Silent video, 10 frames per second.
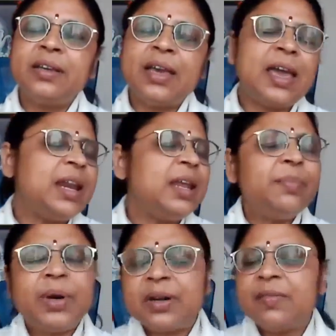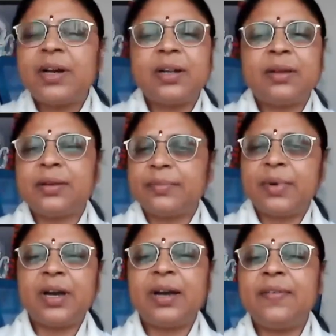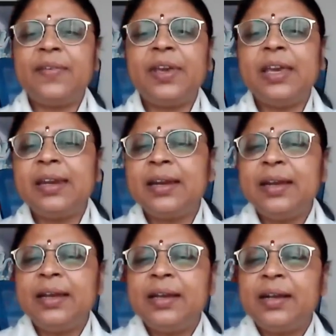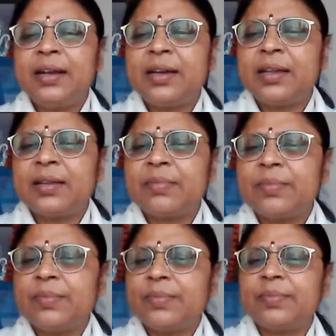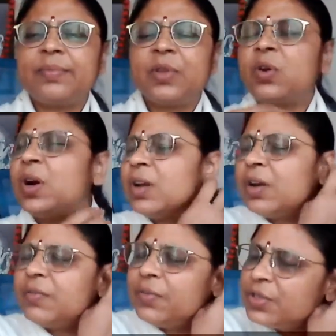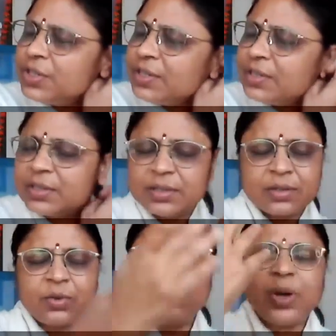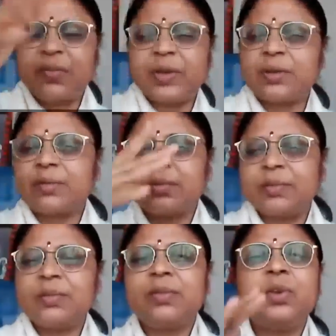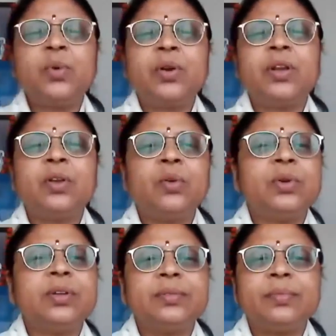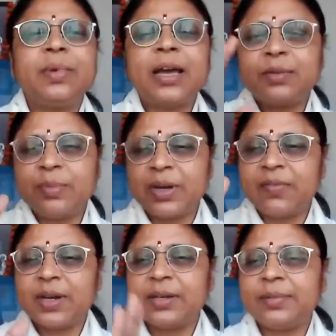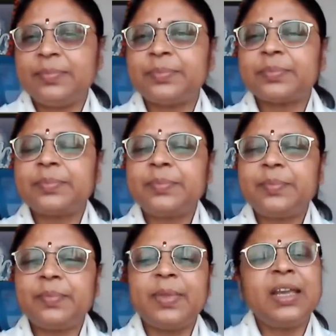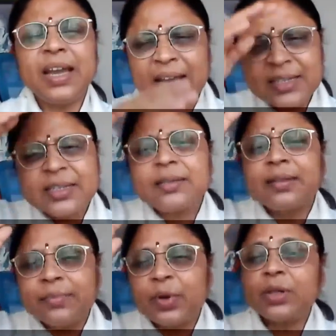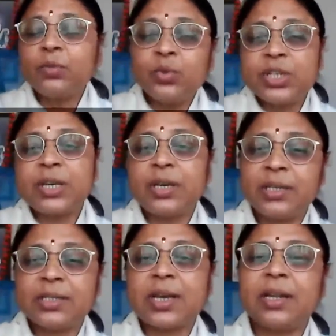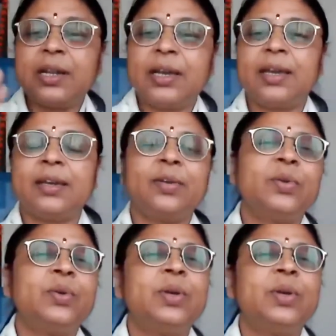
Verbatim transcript: any Bhagwan, Mahavir, Uh, all Confucius, whoever you want to include as Bhagwan, as bahut unche insaan hai, you know,